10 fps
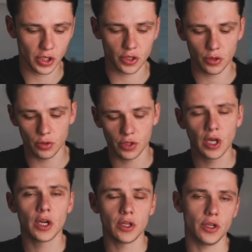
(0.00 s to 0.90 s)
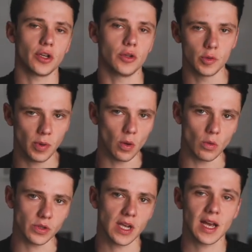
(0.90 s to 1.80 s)
you can use
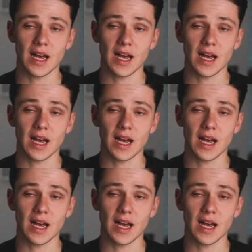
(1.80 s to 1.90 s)
poles